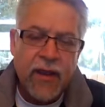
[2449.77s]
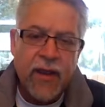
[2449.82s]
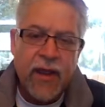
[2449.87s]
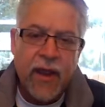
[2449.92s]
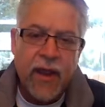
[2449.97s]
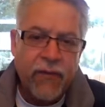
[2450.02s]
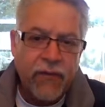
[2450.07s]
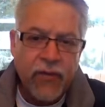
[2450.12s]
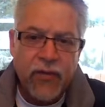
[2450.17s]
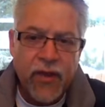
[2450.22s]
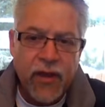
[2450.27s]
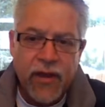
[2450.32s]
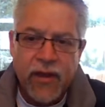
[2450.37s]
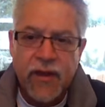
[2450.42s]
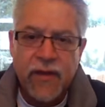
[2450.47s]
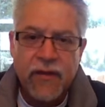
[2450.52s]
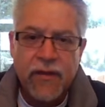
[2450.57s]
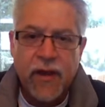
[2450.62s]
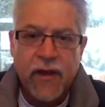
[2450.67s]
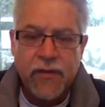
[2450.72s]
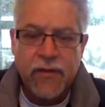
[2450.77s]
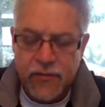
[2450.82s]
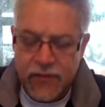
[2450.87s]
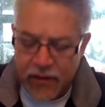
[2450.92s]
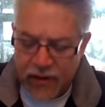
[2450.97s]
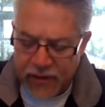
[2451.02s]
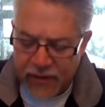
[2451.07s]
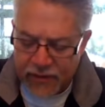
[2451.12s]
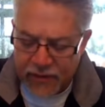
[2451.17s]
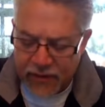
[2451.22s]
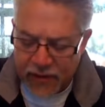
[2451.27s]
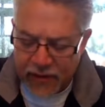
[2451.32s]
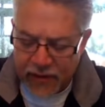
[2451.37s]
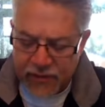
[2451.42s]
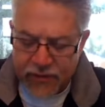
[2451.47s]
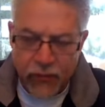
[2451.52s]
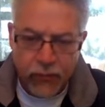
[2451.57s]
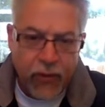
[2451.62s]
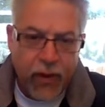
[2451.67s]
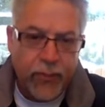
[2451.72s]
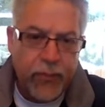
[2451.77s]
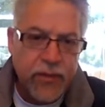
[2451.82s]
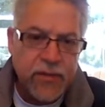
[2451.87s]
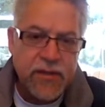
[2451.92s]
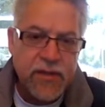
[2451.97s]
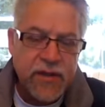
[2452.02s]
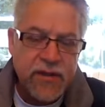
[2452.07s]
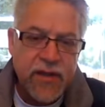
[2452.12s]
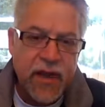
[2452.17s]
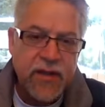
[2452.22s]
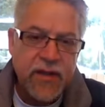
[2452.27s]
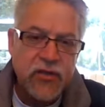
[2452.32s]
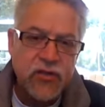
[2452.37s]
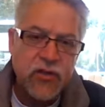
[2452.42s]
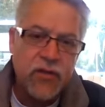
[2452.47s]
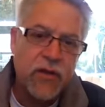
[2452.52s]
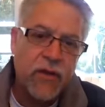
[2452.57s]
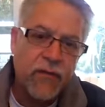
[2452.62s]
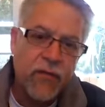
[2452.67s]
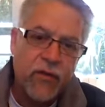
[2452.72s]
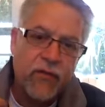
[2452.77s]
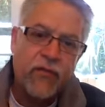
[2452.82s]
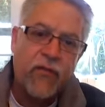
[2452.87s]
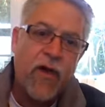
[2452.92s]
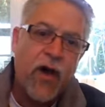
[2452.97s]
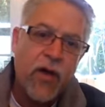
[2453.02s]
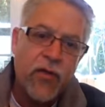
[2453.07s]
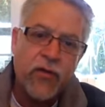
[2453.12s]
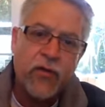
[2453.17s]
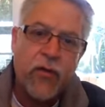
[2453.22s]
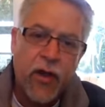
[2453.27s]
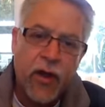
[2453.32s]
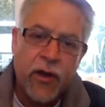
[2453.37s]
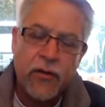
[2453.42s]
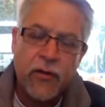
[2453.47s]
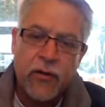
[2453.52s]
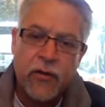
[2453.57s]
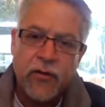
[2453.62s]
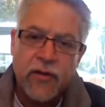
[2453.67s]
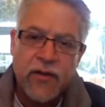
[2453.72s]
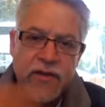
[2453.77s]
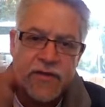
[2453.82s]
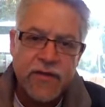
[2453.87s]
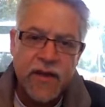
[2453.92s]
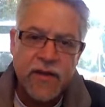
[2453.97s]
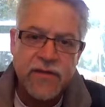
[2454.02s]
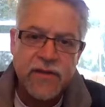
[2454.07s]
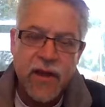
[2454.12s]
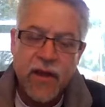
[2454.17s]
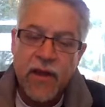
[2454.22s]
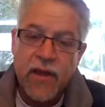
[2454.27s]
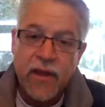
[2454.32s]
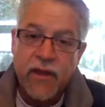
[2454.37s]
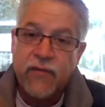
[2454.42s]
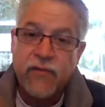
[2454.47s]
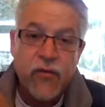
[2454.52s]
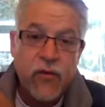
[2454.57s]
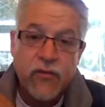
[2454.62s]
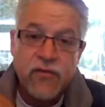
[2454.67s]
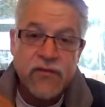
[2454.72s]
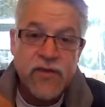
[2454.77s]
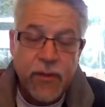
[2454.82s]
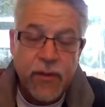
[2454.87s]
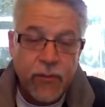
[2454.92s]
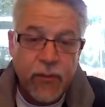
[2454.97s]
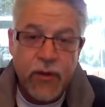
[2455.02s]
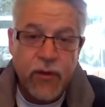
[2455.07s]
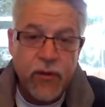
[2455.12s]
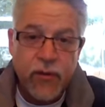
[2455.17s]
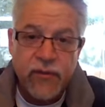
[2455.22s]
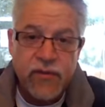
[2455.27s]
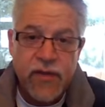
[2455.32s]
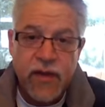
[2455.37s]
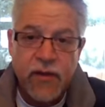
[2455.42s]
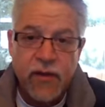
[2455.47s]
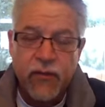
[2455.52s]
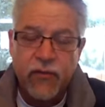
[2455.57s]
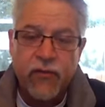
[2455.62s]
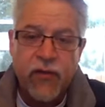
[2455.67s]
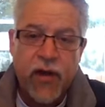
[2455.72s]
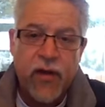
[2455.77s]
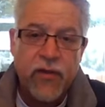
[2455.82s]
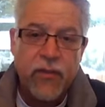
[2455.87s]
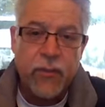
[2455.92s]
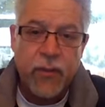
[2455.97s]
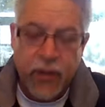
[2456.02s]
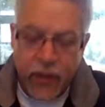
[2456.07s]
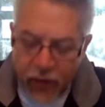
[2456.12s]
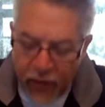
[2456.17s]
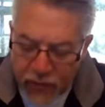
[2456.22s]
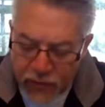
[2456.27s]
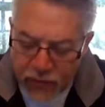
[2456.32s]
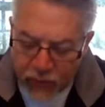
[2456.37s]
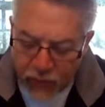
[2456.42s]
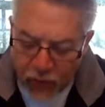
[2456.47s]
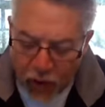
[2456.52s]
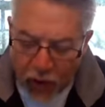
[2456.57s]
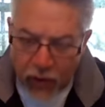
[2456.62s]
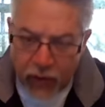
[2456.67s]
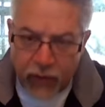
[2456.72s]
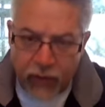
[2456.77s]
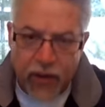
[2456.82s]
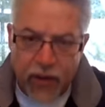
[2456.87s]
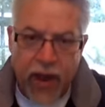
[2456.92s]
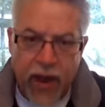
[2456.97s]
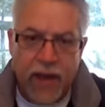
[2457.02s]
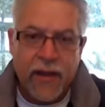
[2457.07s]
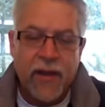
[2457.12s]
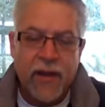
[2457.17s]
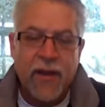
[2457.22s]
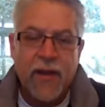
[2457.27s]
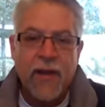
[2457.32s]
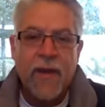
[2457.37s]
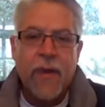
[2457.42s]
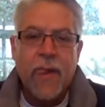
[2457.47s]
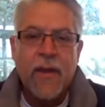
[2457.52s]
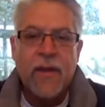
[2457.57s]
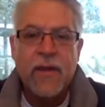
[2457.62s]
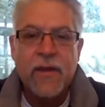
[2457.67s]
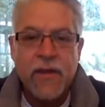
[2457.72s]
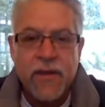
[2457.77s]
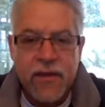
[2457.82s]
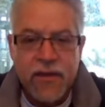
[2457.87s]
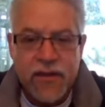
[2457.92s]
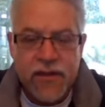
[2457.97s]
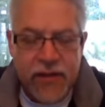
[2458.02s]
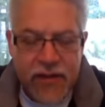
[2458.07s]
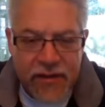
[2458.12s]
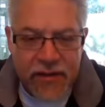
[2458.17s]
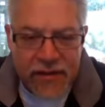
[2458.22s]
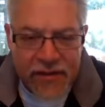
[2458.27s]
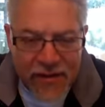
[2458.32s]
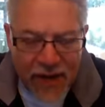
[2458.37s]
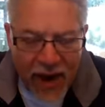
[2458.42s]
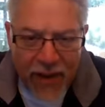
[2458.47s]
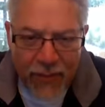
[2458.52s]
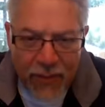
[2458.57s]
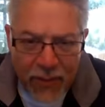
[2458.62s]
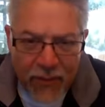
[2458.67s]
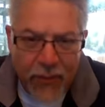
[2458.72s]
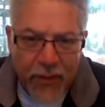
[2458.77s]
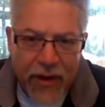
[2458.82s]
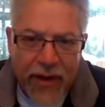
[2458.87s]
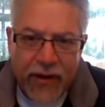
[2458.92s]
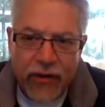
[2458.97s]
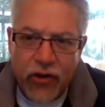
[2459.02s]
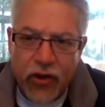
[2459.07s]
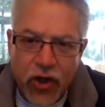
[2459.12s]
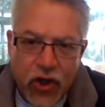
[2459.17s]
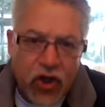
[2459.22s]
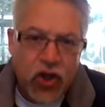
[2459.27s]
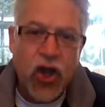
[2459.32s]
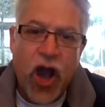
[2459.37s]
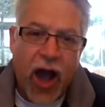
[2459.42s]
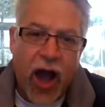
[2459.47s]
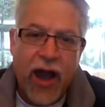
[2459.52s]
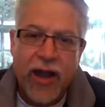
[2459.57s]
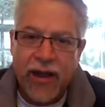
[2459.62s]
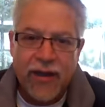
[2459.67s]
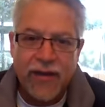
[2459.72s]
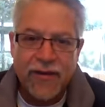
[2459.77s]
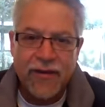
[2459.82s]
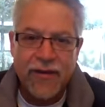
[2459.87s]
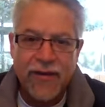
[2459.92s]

everything He does is is a representation of the Father on earth. He says, "If you've seen Me, you've seen the Father." Because of all of that, Simon Peter got it.